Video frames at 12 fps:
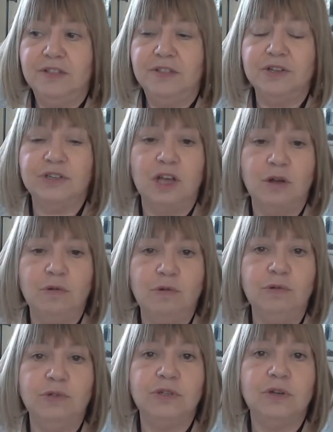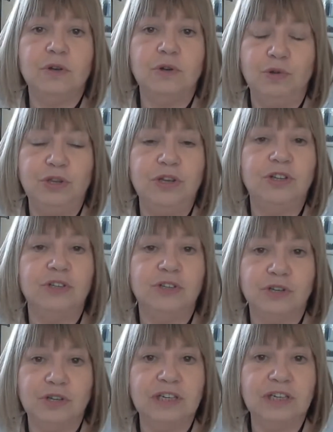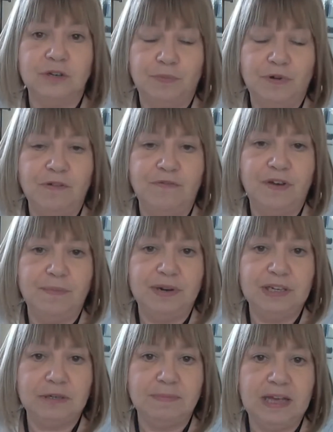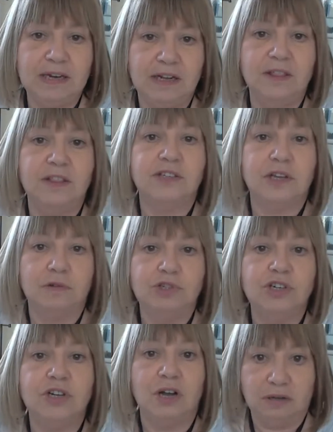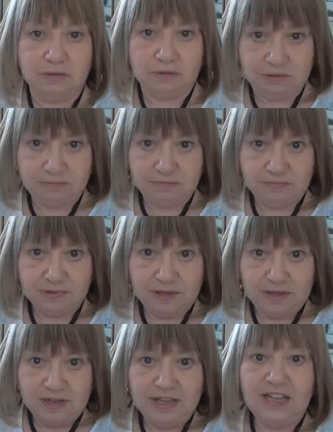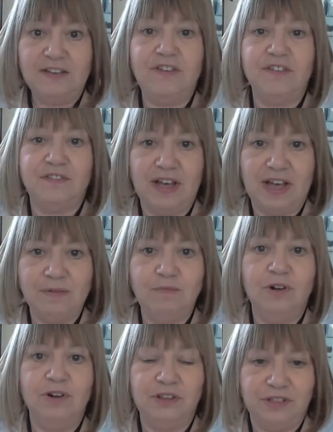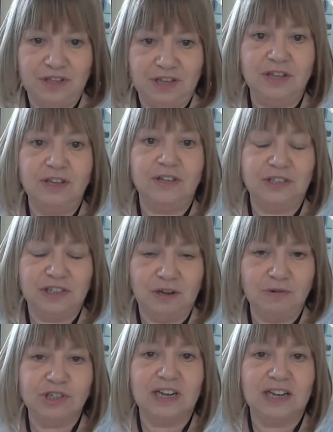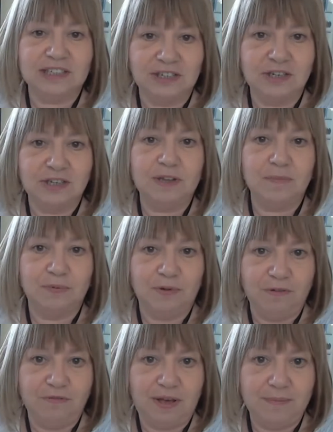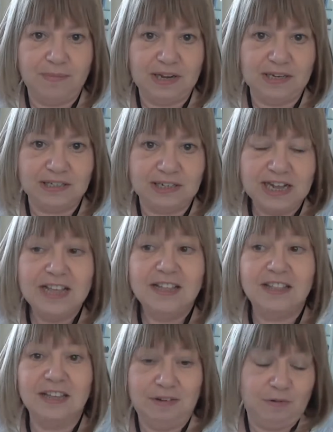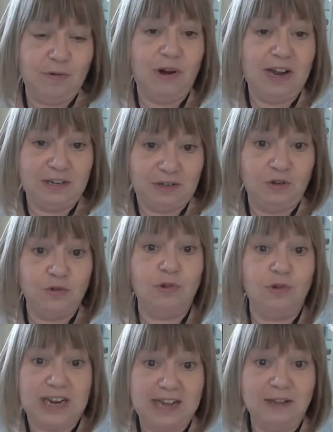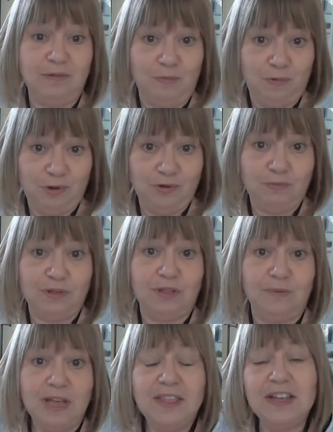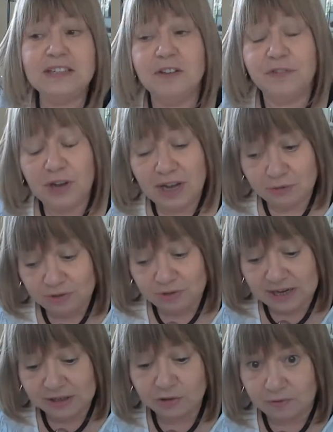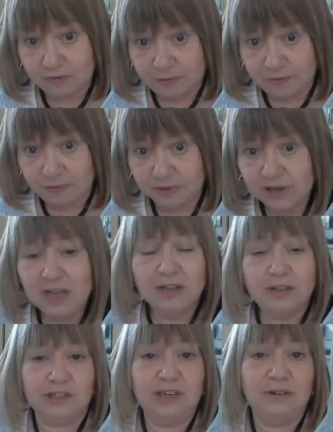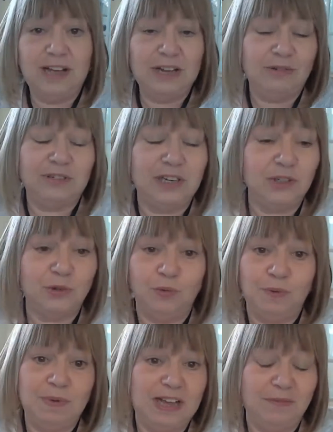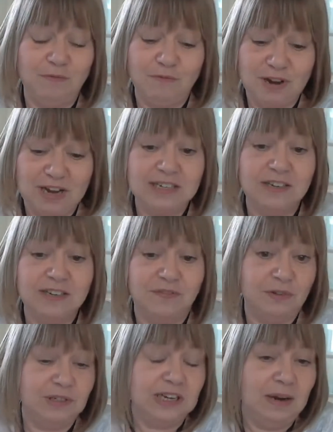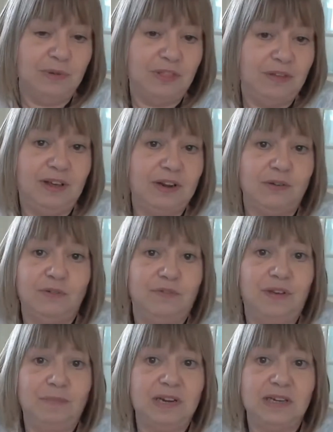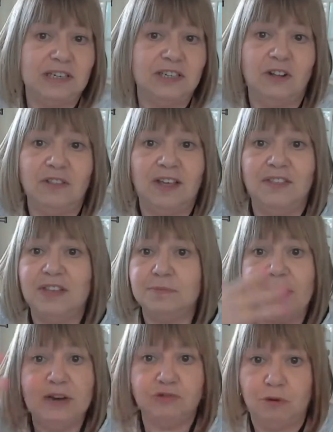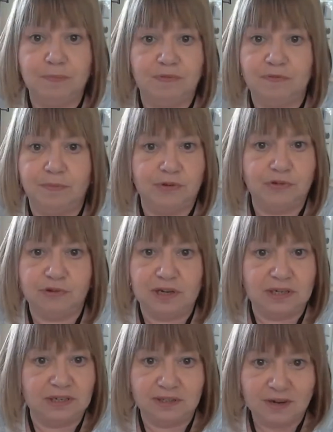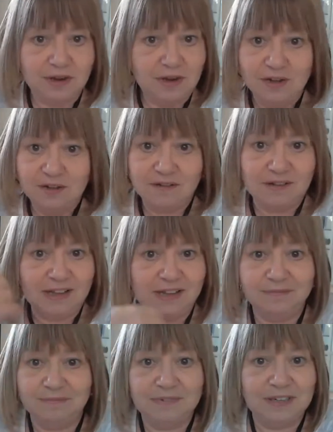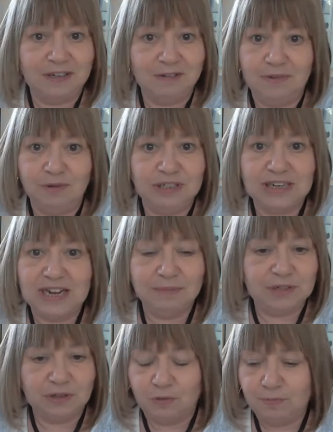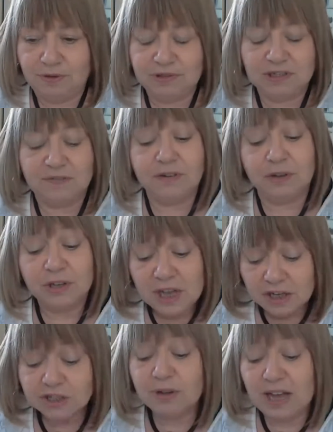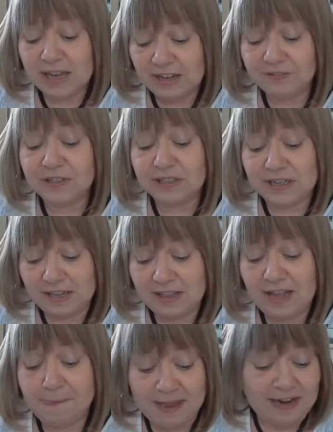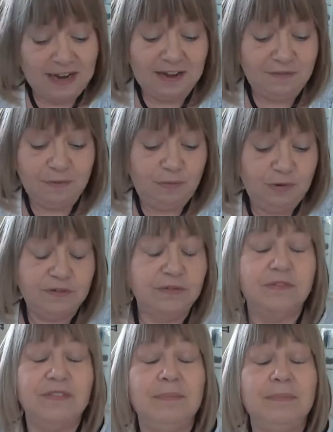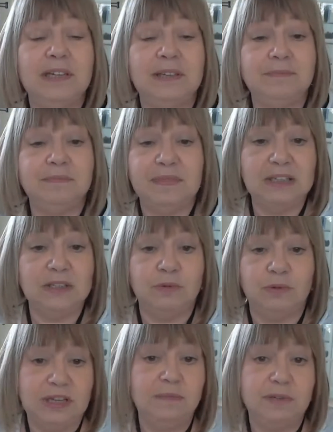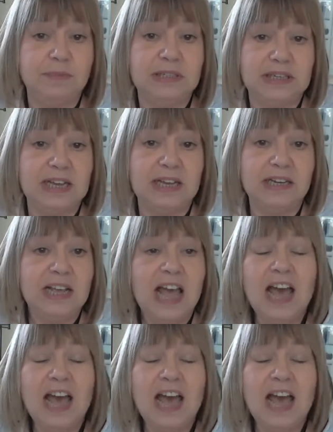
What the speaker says: There's those who you can turn into pro-feminist men, and there's those you can't. If you find one you think you can socialize into being pro-feminist, then it requires you stay and work with them. That's if you're heterosexual, of course, because, heterosexual women have a really difficult time when they're radical feminists. It's not like these men are dropping from the trees. right? You know, most times it's almost difficult. So I have to say that. And I have a wonderful family. That's what keeps me sane.